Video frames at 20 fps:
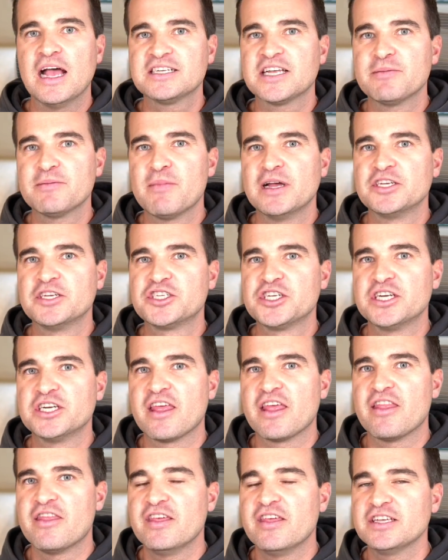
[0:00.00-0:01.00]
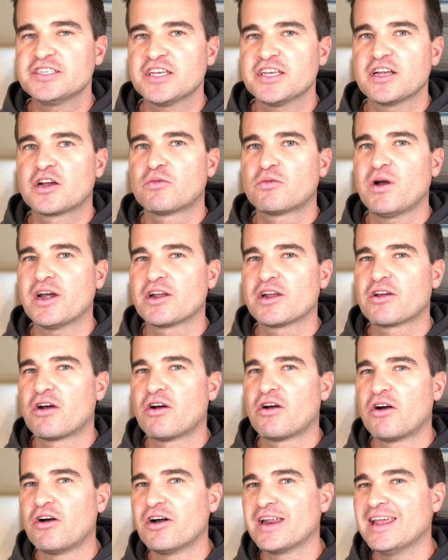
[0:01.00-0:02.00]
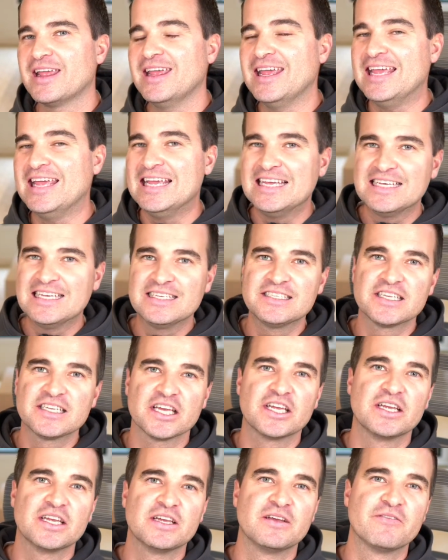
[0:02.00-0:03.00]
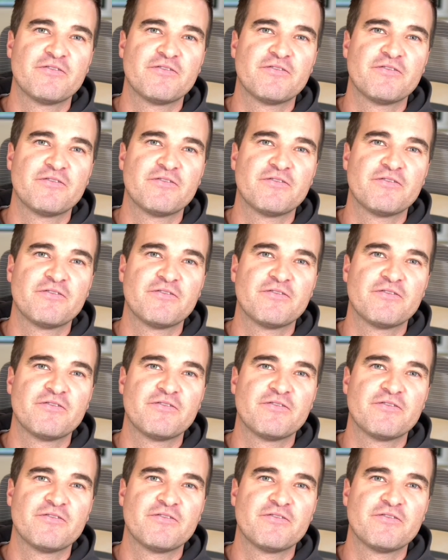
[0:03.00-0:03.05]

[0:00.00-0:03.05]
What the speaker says: As I mentioned, this credit card is